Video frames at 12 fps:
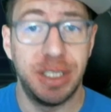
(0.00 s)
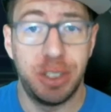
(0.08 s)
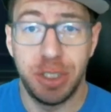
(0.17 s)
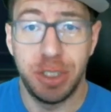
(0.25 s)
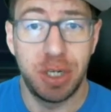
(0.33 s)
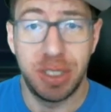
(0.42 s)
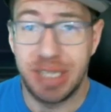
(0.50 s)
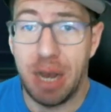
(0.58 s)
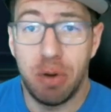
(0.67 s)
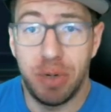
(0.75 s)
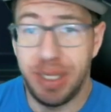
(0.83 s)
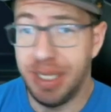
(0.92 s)
It's just going to
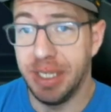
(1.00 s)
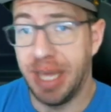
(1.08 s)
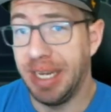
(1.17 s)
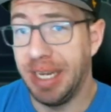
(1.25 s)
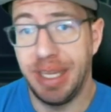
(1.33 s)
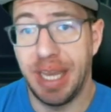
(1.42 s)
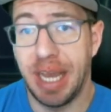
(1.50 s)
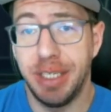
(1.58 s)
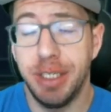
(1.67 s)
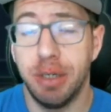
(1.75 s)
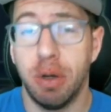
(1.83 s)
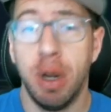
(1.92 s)
out heal anything I
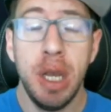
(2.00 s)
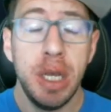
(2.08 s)
do.